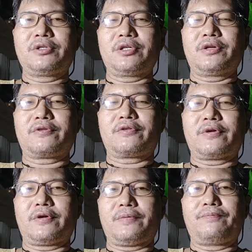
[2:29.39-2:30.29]
is
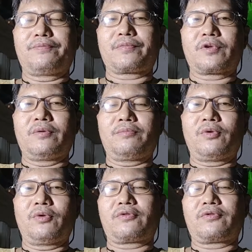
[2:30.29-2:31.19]

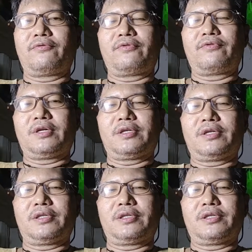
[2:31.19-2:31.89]
composed of the